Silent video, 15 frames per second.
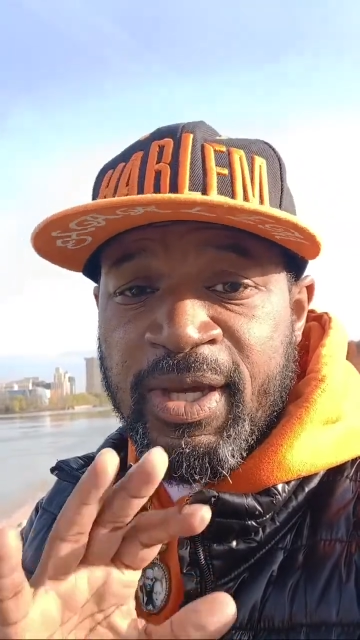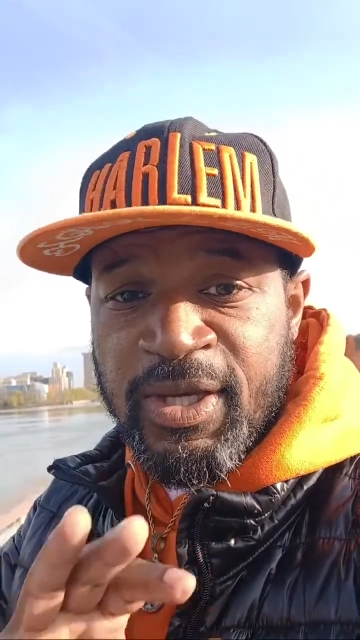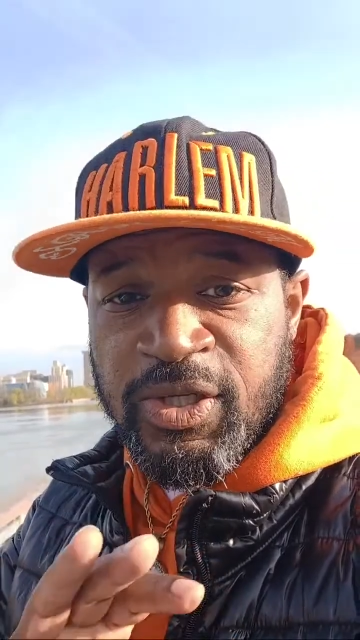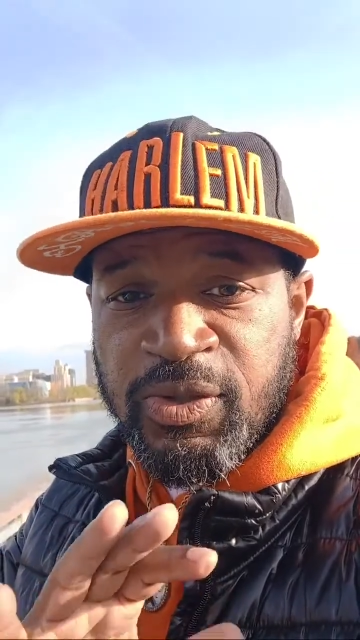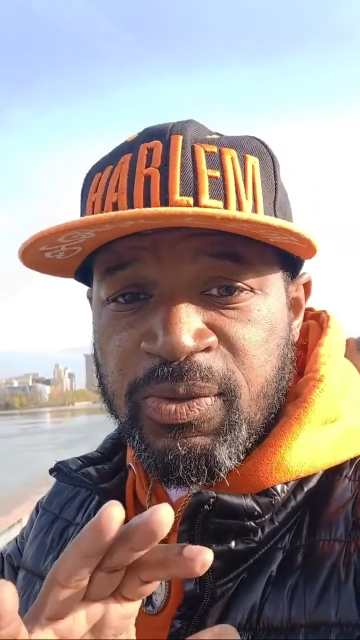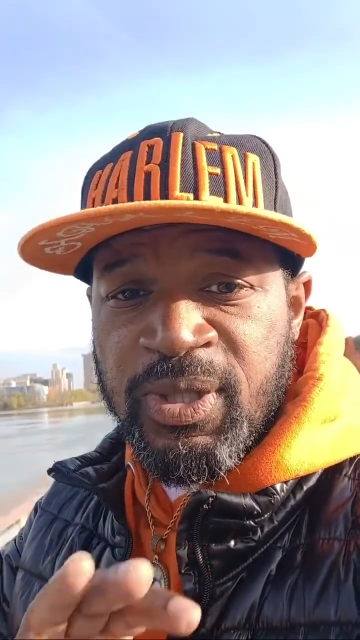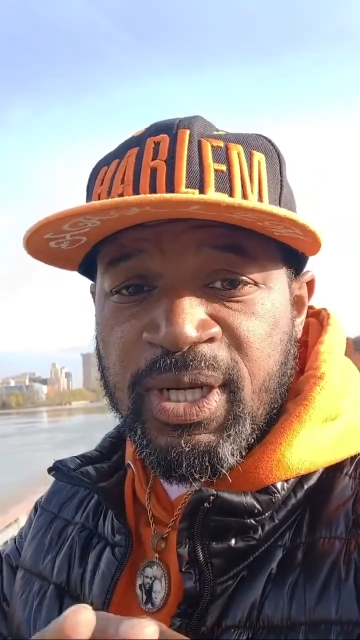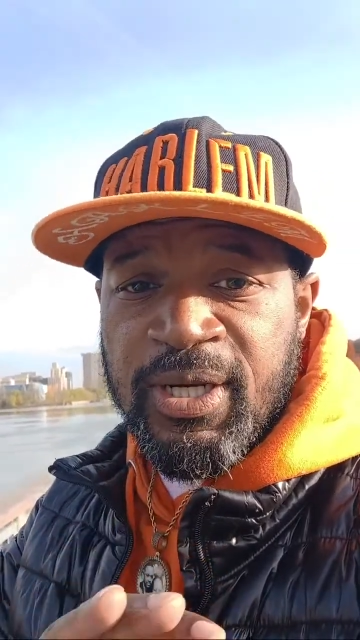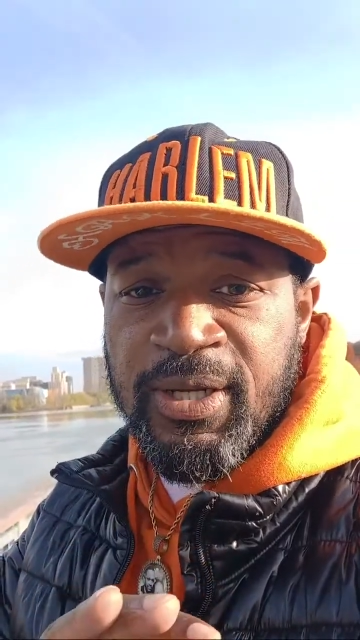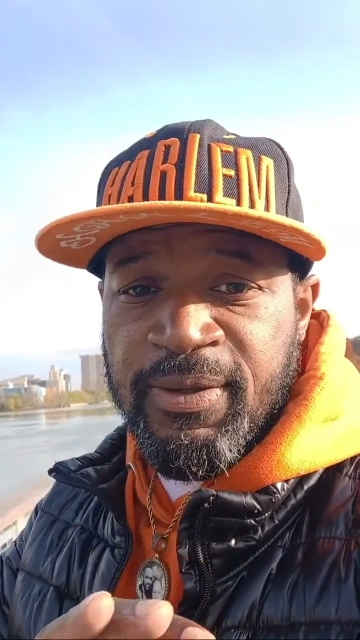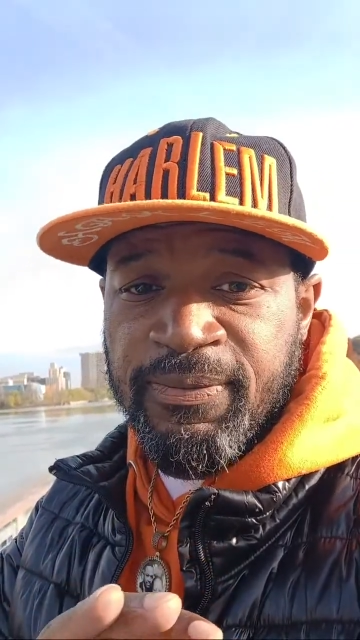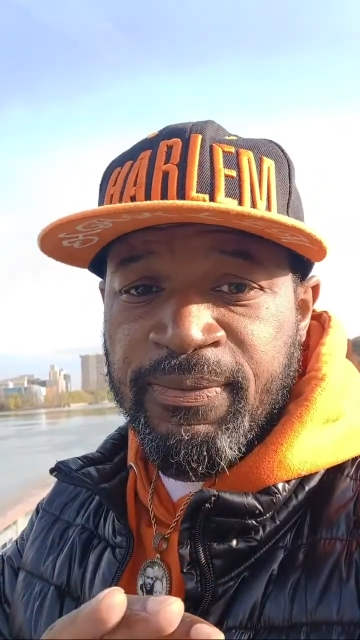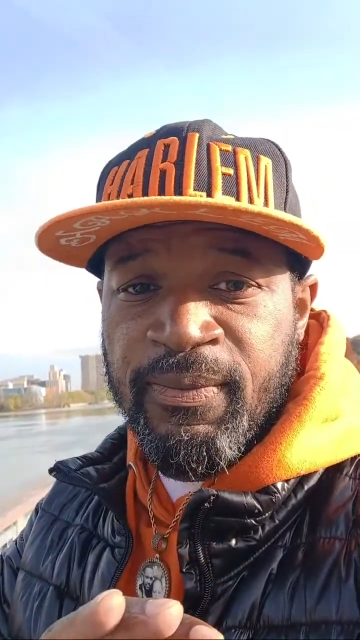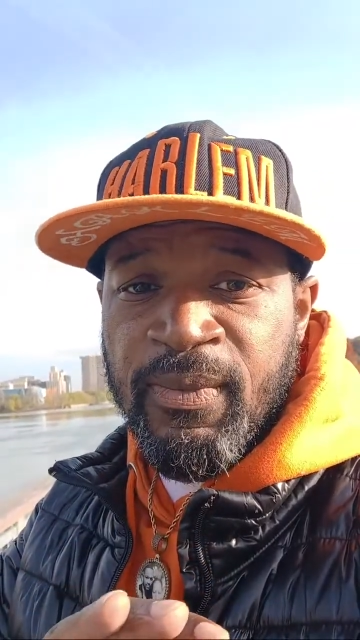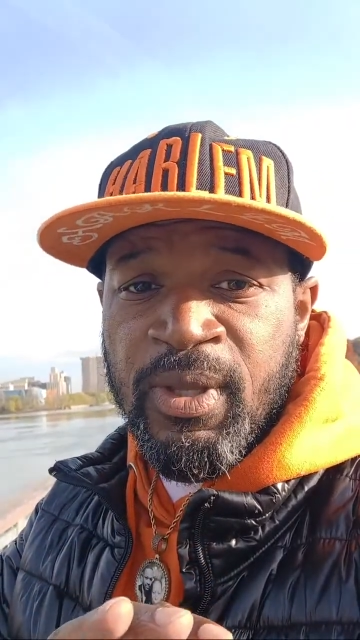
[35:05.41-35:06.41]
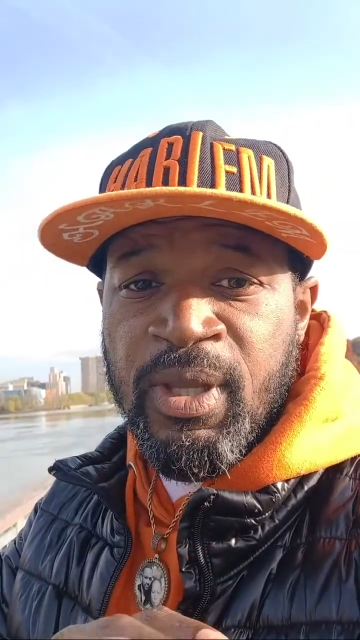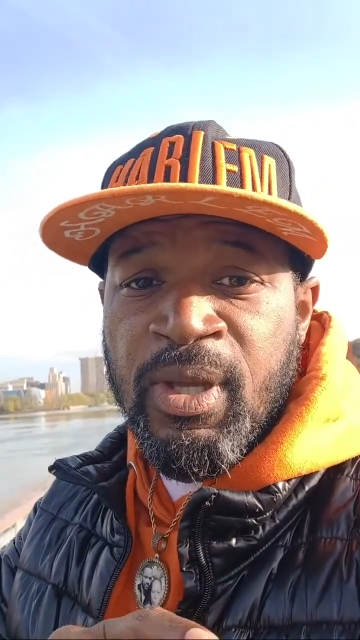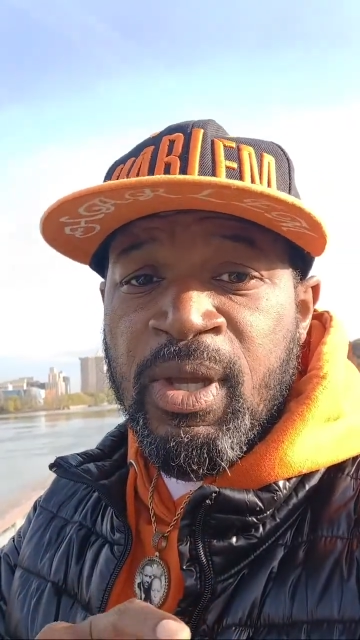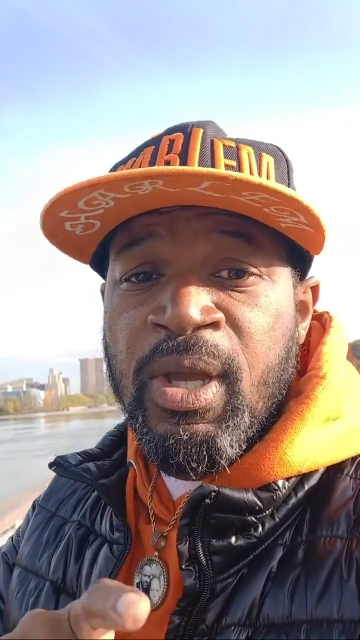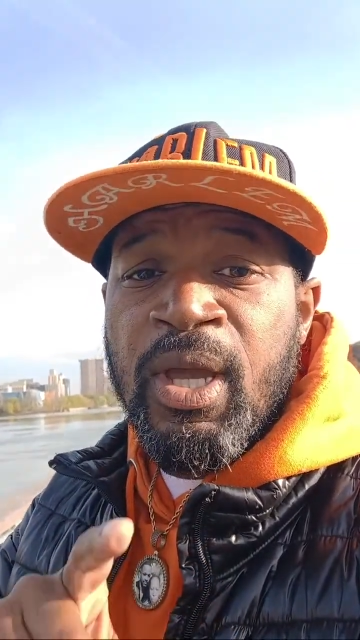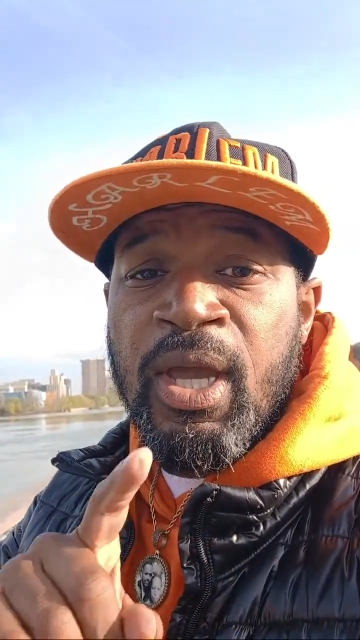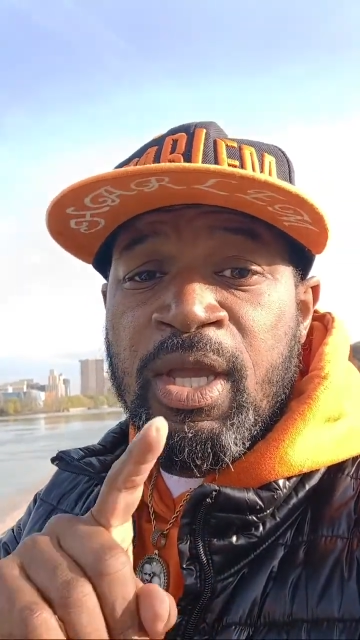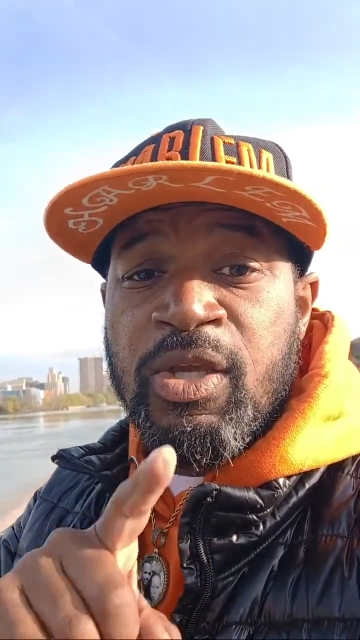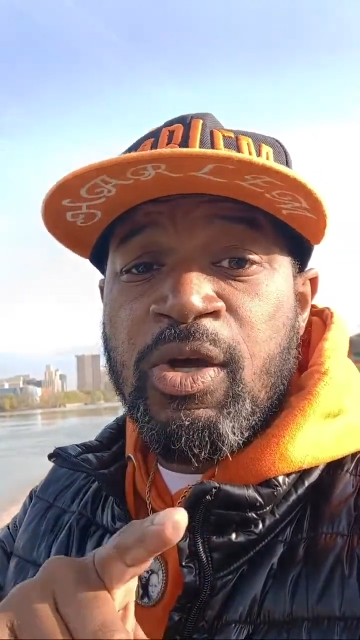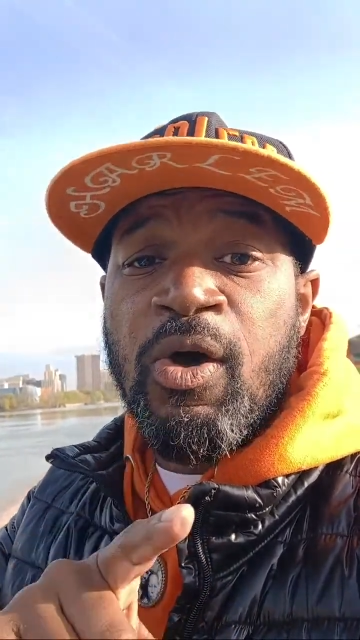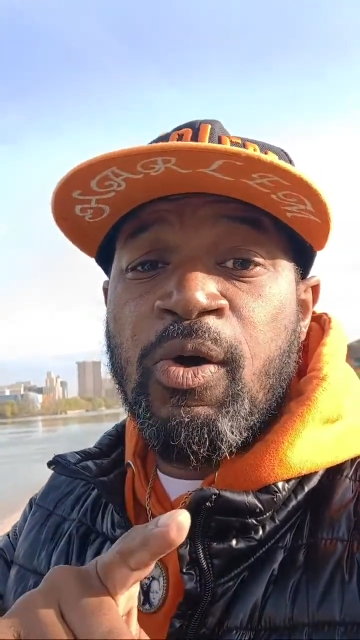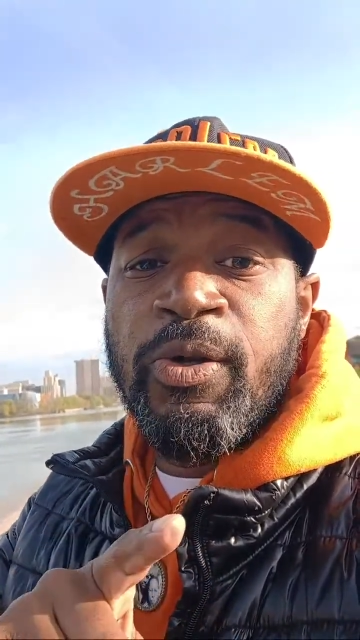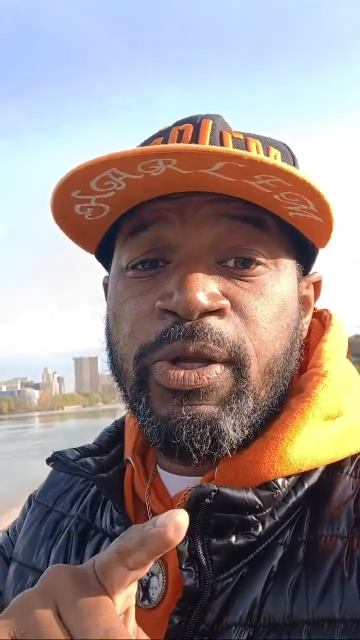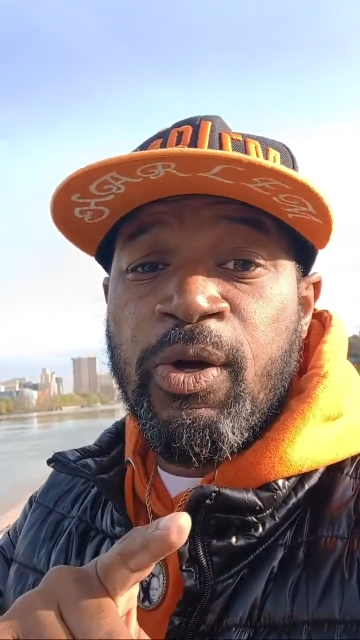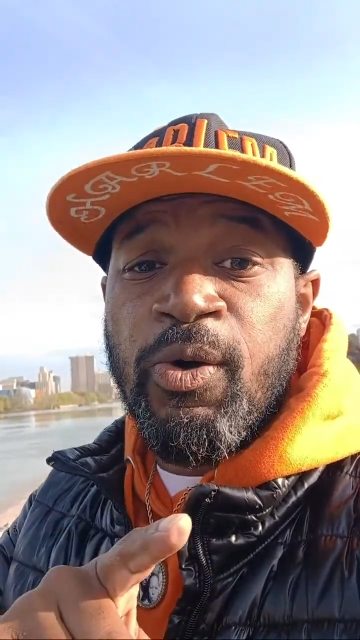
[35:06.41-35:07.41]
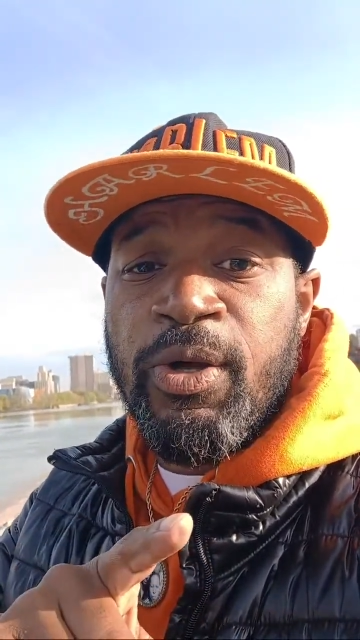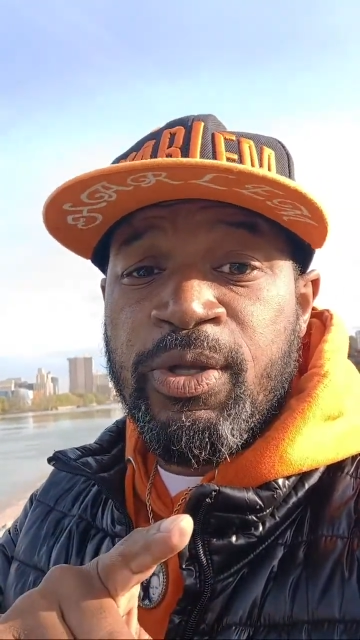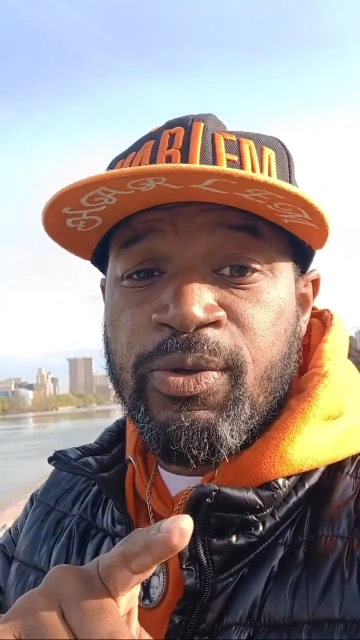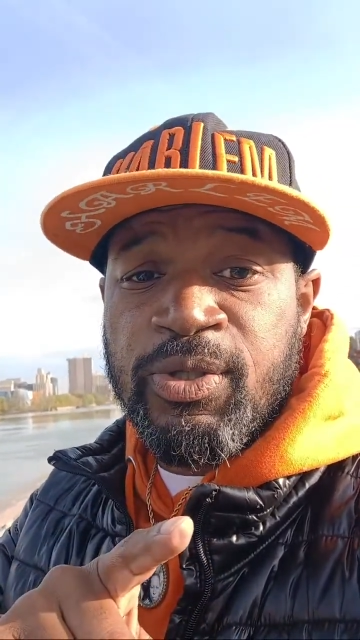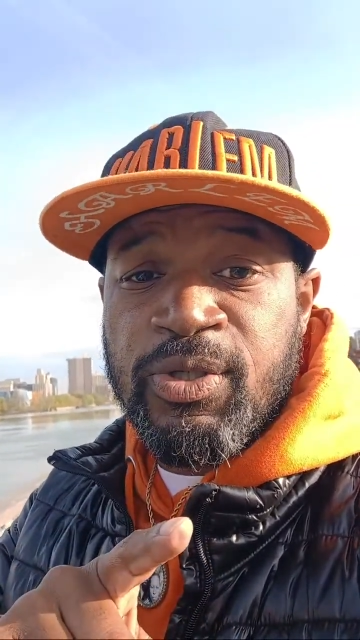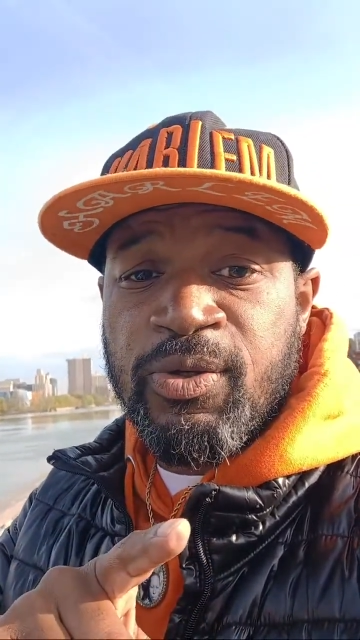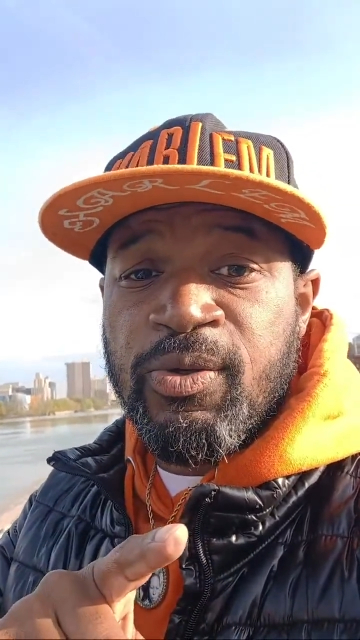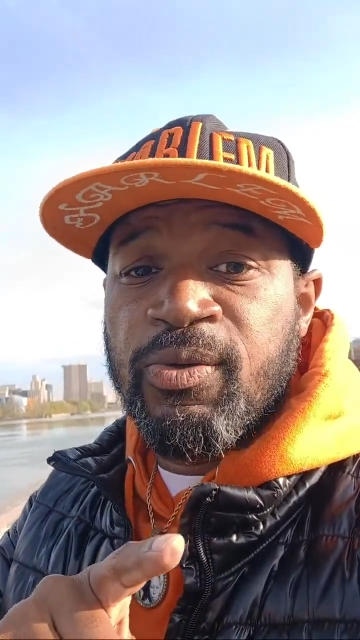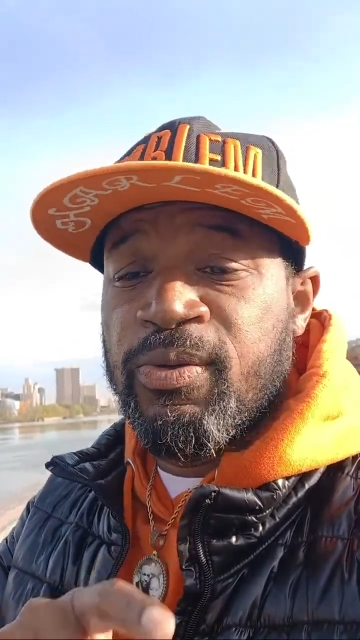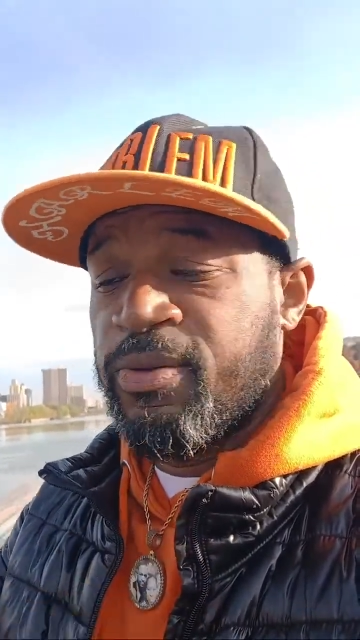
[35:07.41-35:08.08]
case you need it. And your holy oil too.